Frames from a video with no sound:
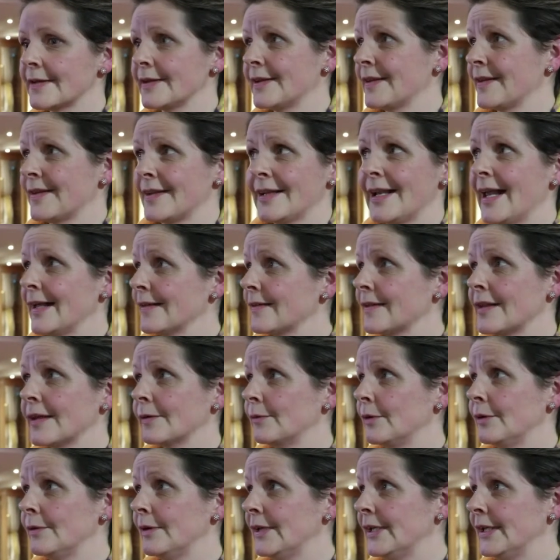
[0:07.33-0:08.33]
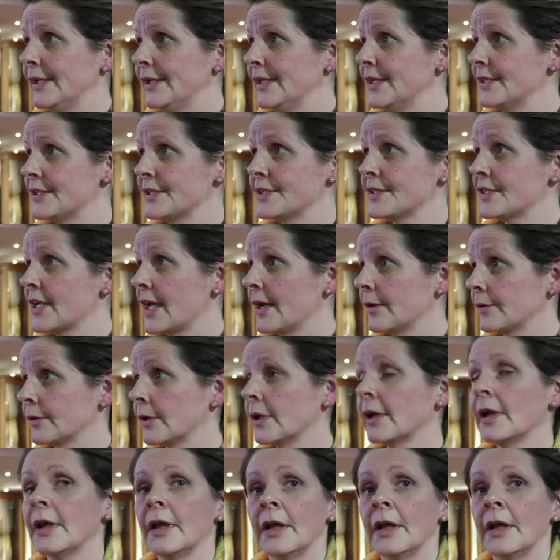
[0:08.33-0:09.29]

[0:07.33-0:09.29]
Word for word: and it's the last thing we really need in town.